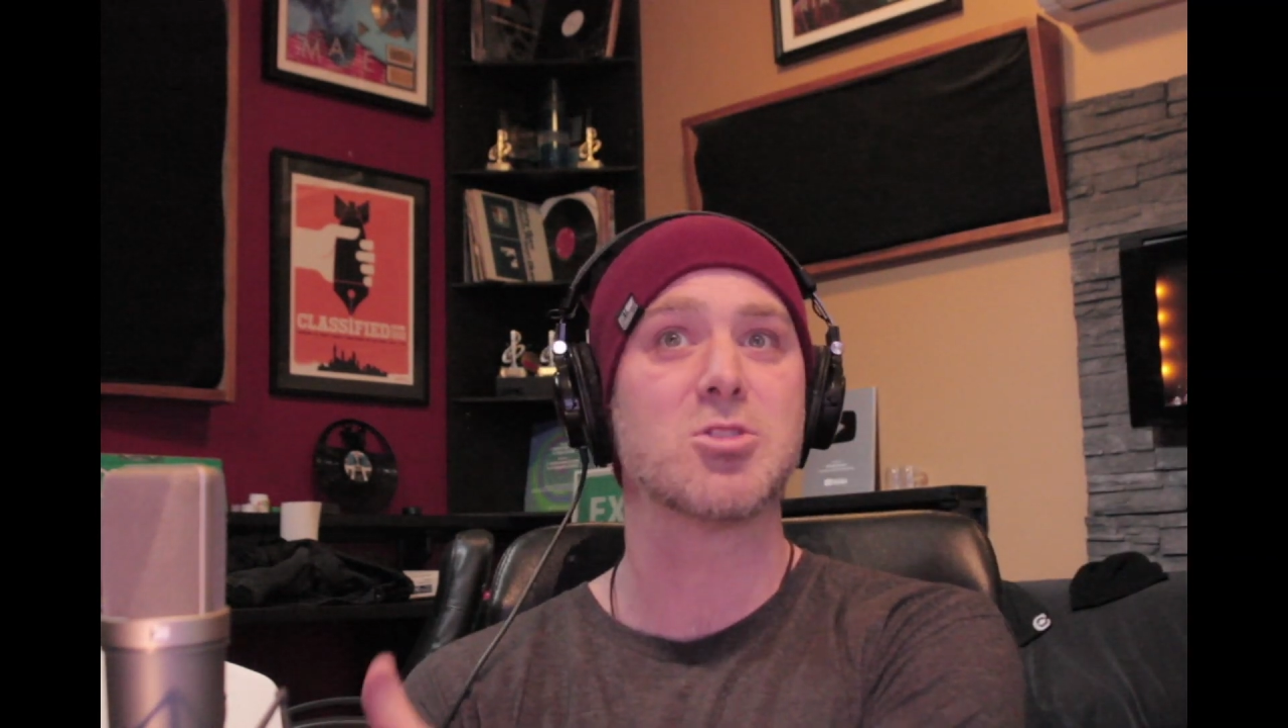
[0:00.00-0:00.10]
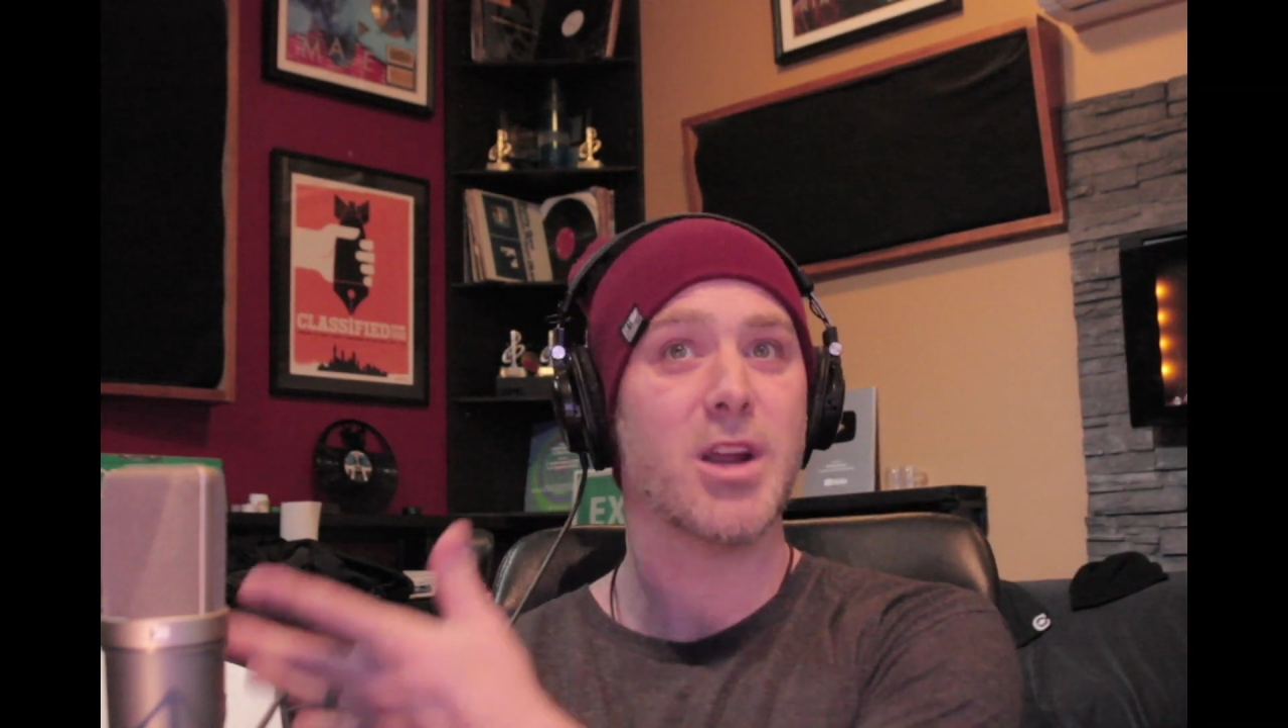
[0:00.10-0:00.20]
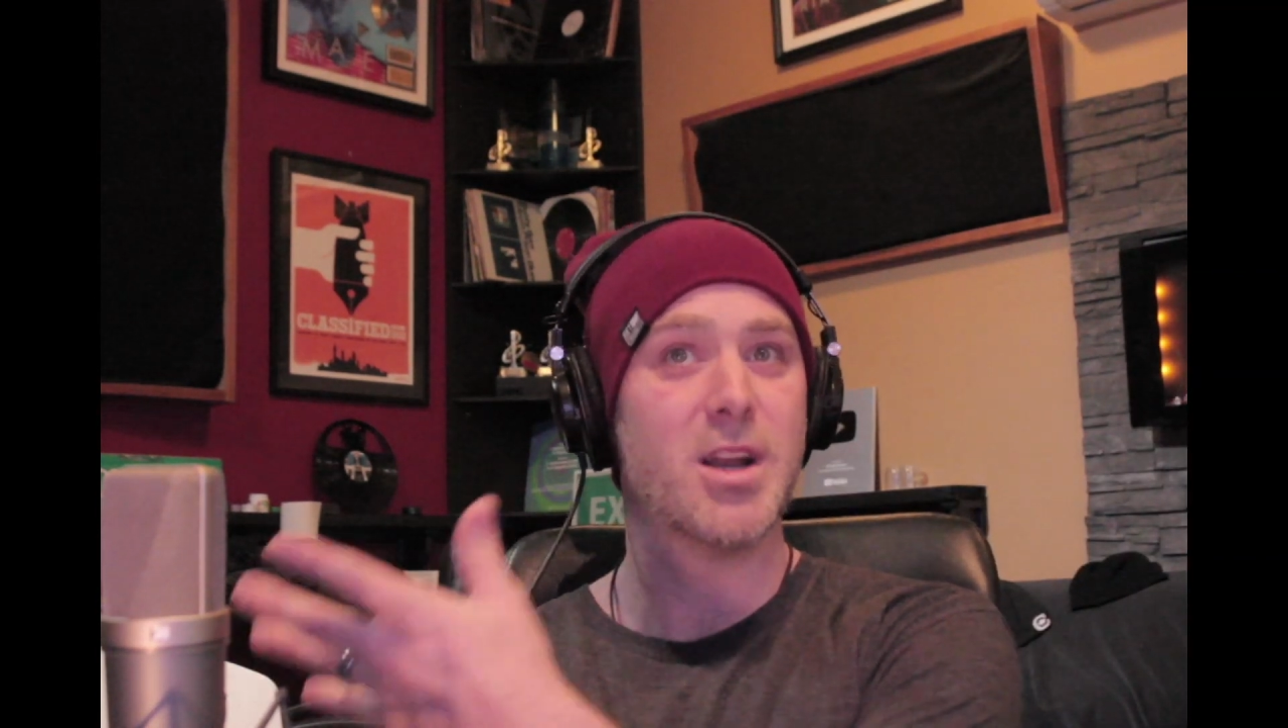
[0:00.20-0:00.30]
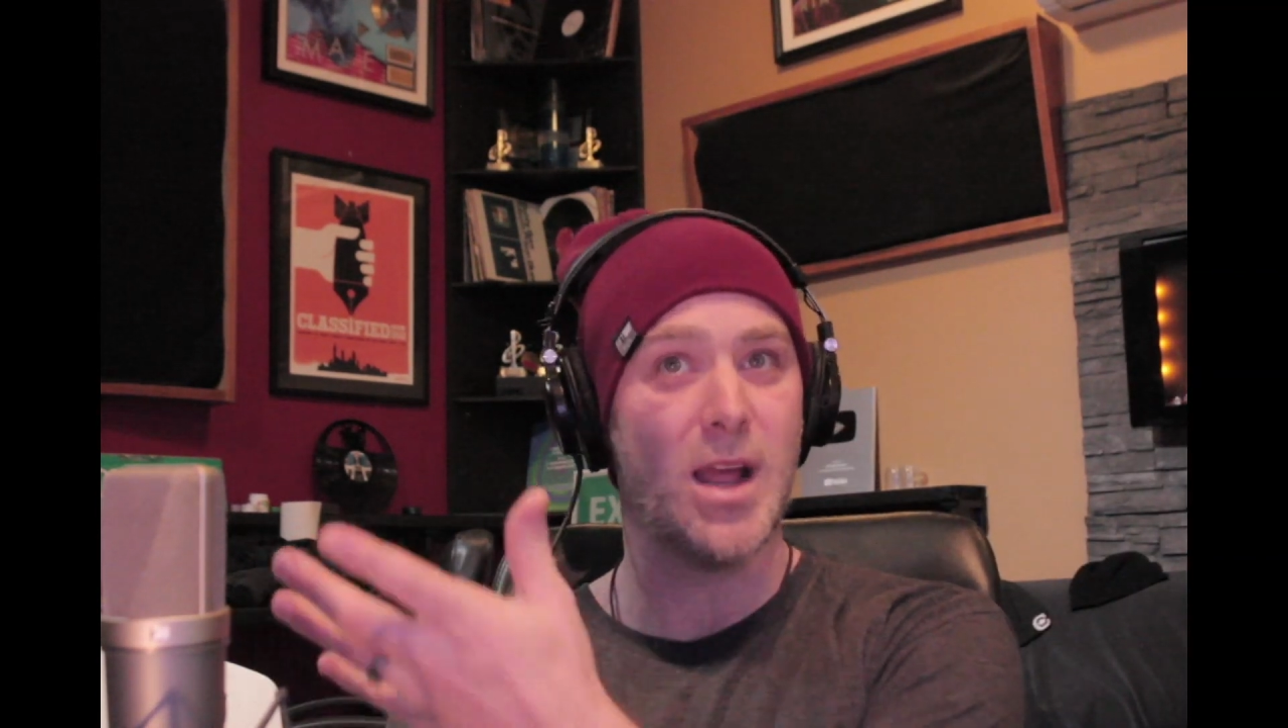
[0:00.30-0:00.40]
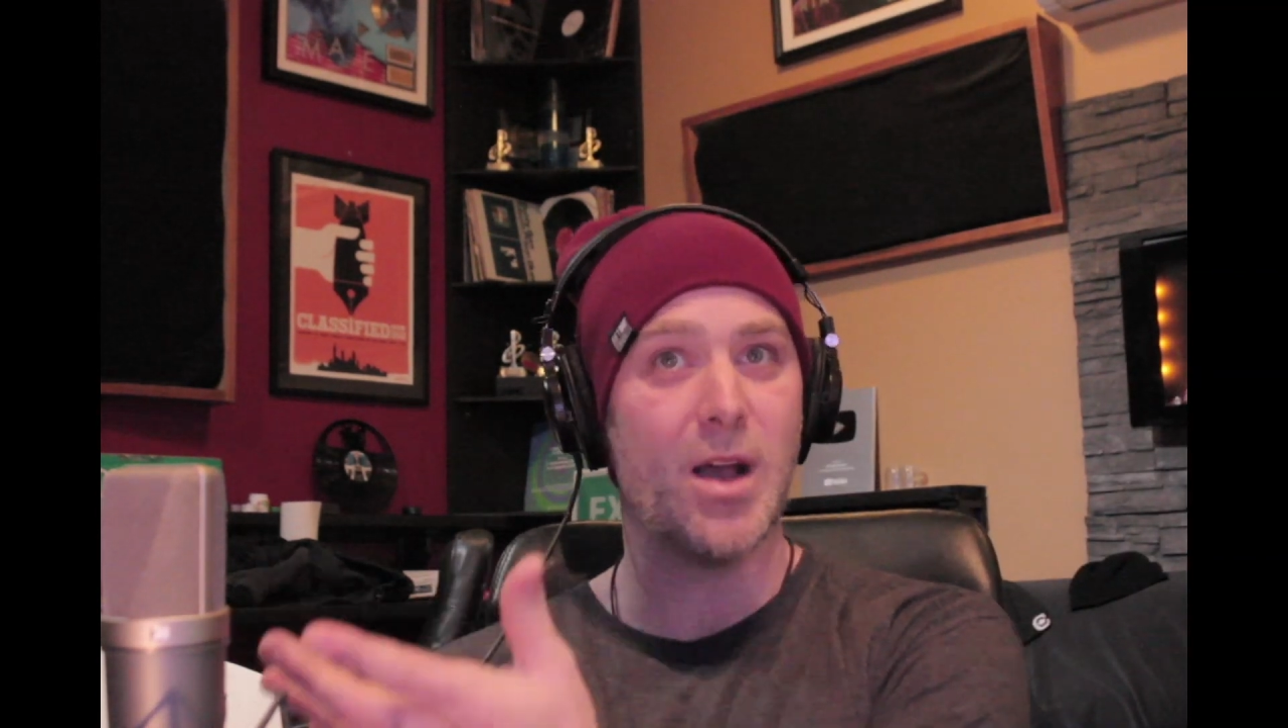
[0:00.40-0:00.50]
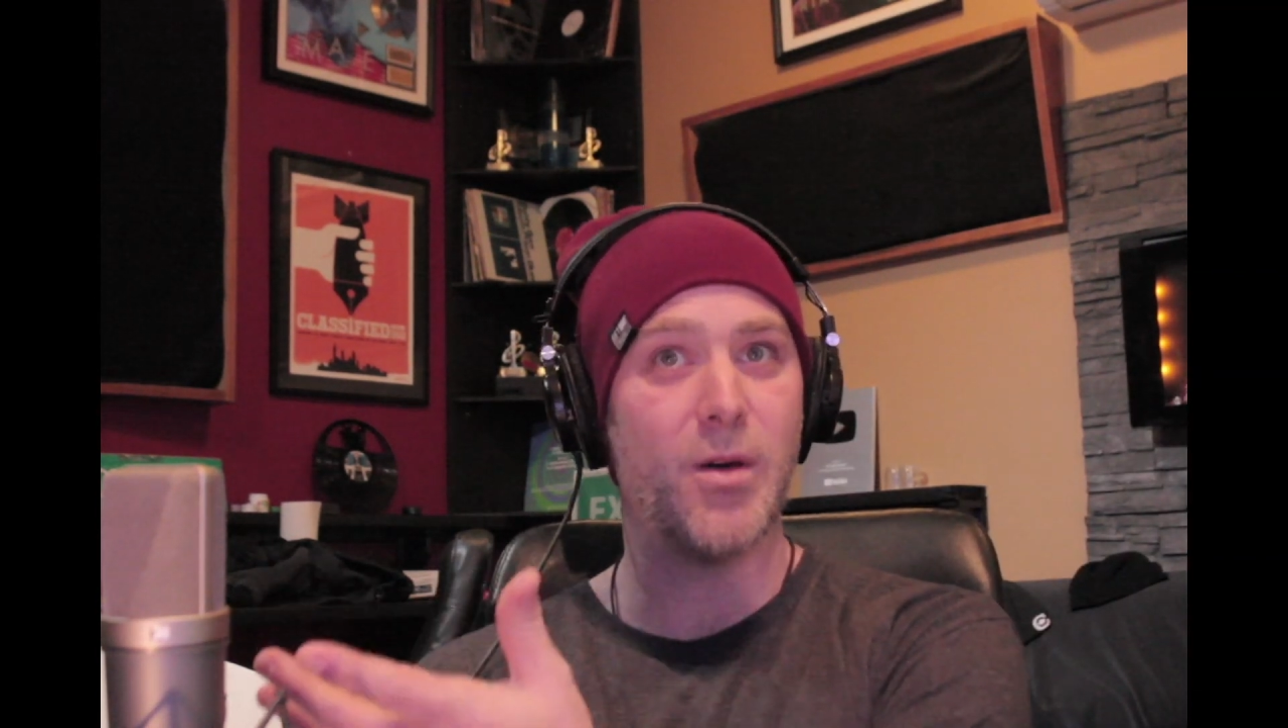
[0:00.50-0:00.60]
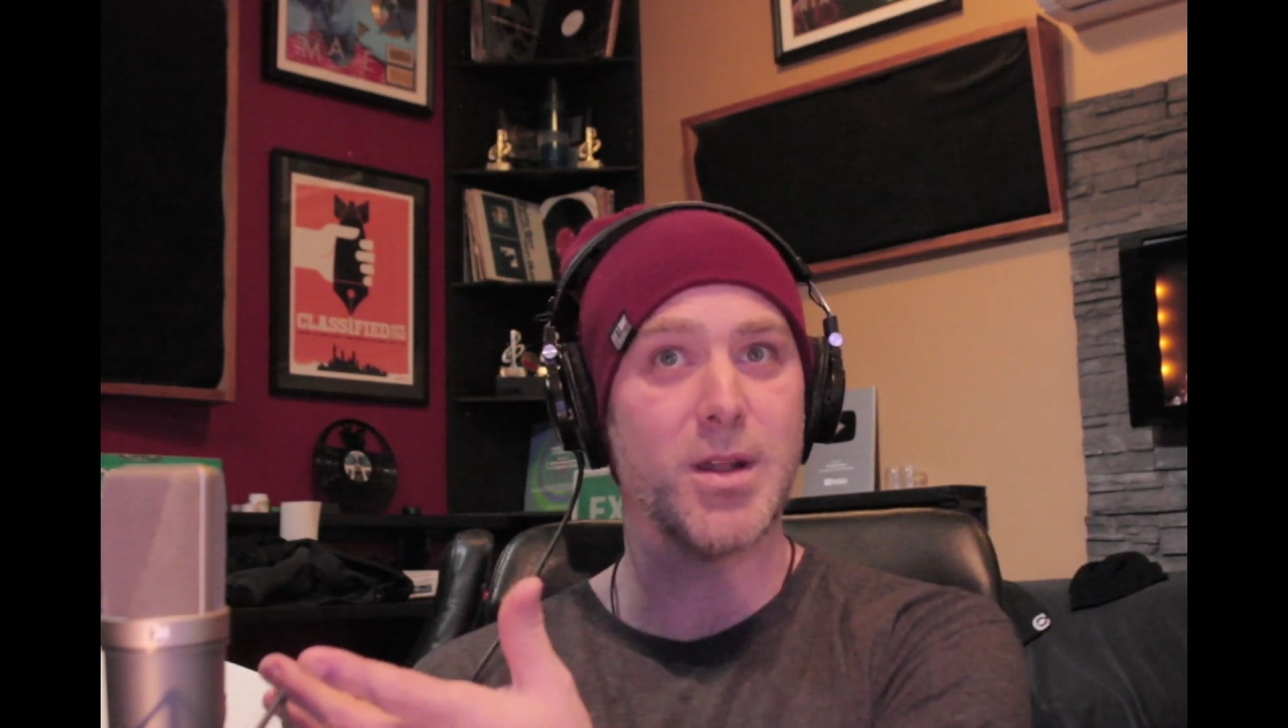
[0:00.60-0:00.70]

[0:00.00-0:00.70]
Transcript: right now?"